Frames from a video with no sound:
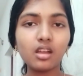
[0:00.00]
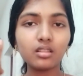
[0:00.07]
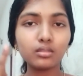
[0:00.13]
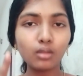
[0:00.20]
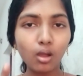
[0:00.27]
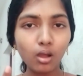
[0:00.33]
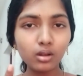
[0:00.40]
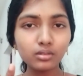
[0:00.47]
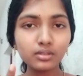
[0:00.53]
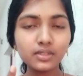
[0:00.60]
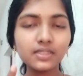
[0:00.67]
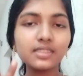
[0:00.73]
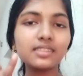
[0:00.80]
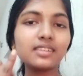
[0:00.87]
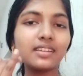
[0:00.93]

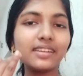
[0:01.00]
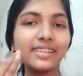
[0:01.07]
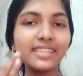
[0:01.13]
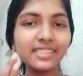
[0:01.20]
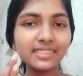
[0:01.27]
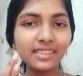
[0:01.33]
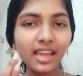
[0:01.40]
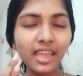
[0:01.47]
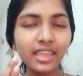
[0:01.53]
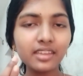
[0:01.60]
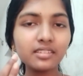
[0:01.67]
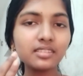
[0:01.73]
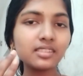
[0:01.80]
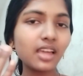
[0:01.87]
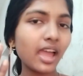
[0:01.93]
thoughts,
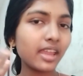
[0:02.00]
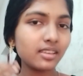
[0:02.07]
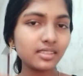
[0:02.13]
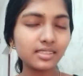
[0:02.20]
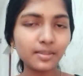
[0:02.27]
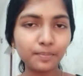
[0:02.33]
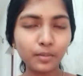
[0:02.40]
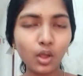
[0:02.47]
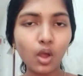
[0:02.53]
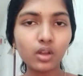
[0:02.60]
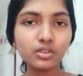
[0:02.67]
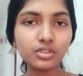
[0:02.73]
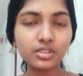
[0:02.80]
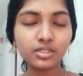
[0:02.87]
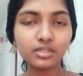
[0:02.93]
desires and
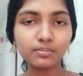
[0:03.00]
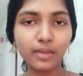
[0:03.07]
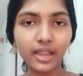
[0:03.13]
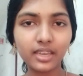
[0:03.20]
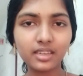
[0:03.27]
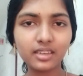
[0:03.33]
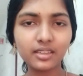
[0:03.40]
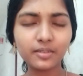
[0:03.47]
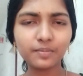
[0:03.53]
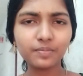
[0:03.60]
subconscious mind.